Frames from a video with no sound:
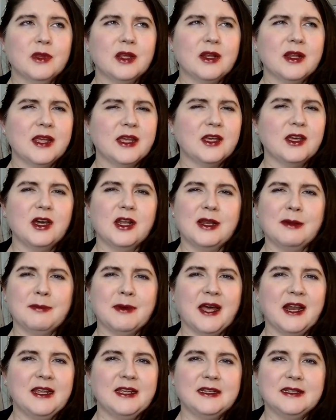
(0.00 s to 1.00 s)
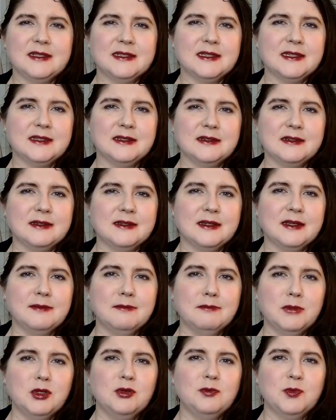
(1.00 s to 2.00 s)
like colour palettes and
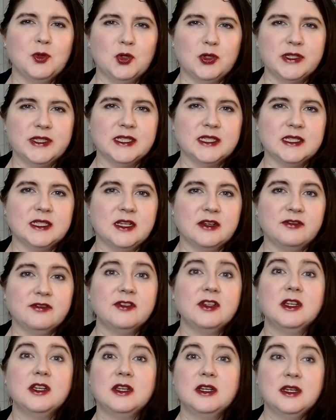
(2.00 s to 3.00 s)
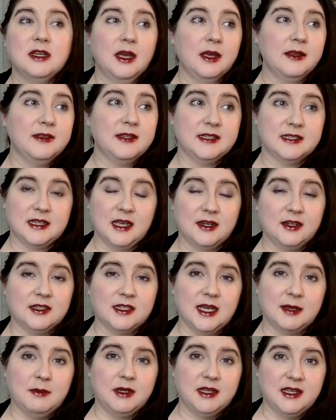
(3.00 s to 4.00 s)
mood boards and stuff at this kind of
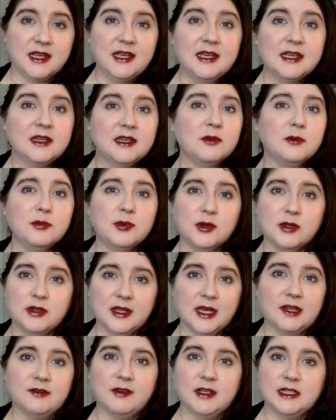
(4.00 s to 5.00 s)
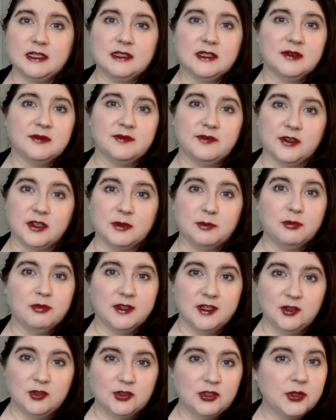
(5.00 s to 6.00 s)
time in the year and put the advents up for
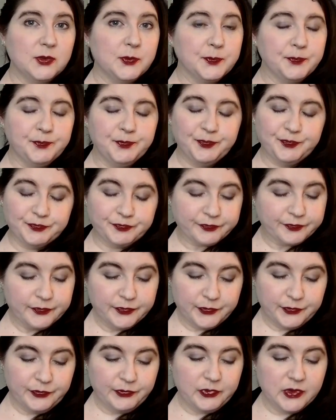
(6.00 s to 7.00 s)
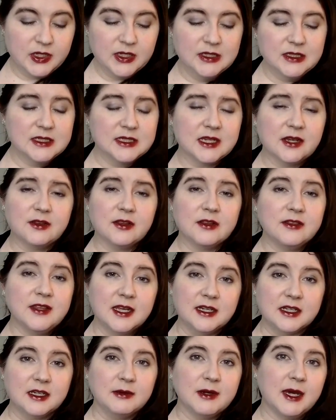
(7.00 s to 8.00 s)
pre-order so that
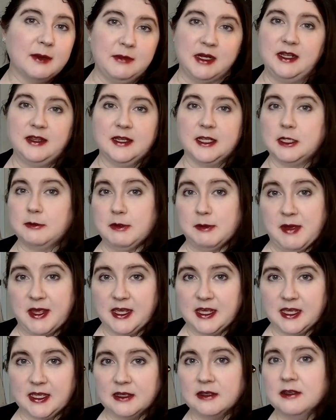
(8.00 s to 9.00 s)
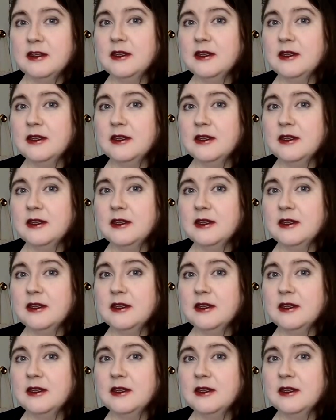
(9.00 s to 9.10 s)
they know how many they're going to be making